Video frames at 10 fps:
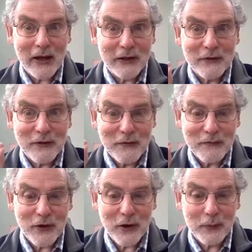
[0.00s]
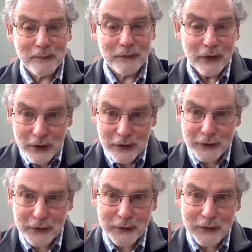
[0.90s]
might of Rome,
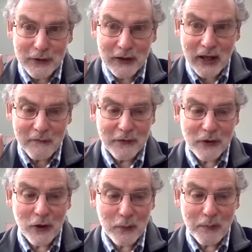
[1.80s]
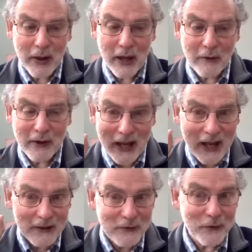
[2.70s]
"You could have no power
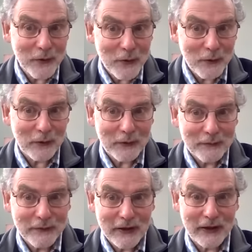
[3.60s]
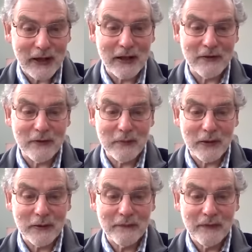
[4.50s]
at all against
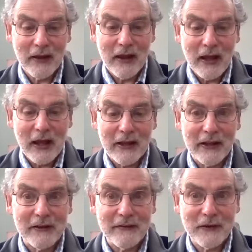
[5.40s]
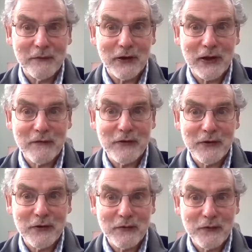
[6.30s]
me unless it were
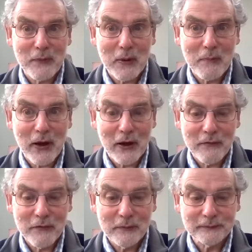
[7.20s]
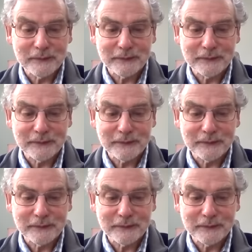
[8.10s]
given you from above."